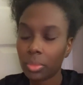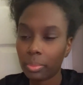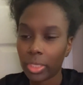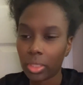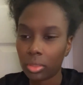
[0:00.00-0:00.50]

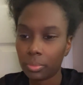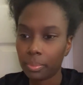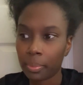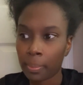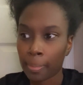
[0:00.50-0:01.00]
but
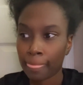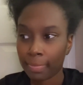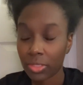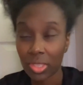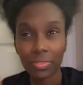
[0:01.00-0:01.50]
um
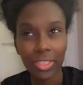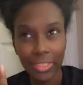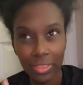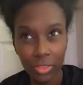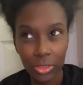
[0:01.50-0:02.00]
so i finally
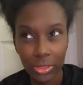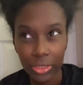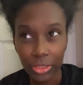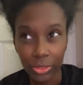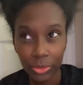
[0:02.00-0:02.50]
have the
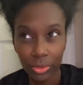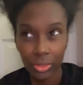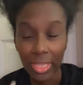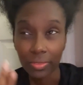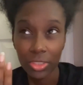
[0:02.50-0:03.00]
hotel
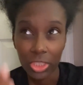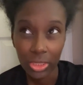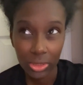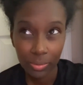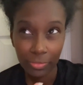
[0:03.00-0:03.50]
i have to check
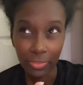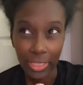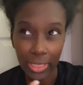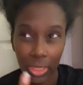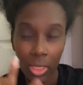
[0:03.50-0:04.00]
into my
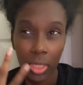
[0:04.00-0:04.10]
flight